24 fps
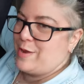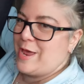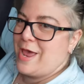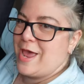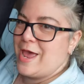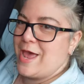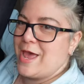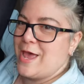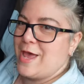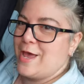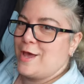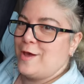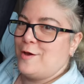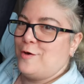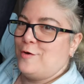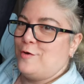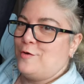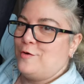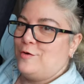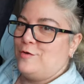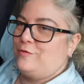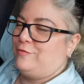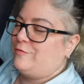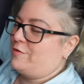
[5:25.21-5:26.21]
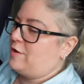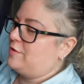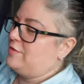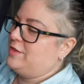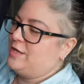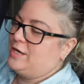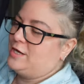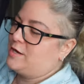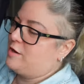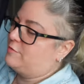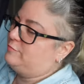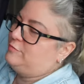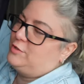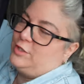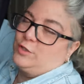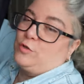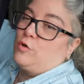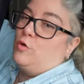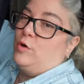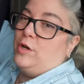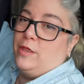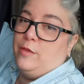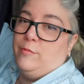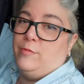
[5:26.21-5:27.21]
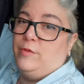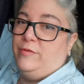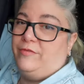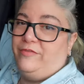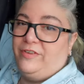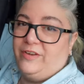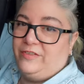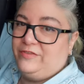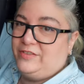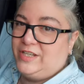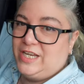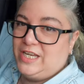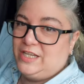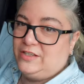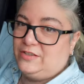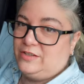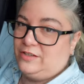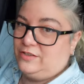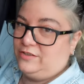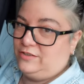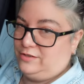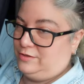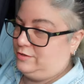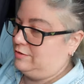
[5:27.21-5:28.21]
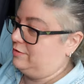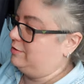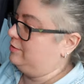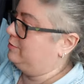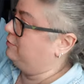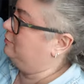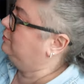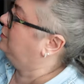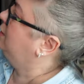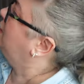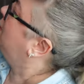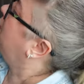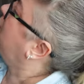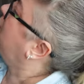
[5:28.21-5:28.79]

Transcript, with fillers: pair of, the, I'm just calling them the fifties style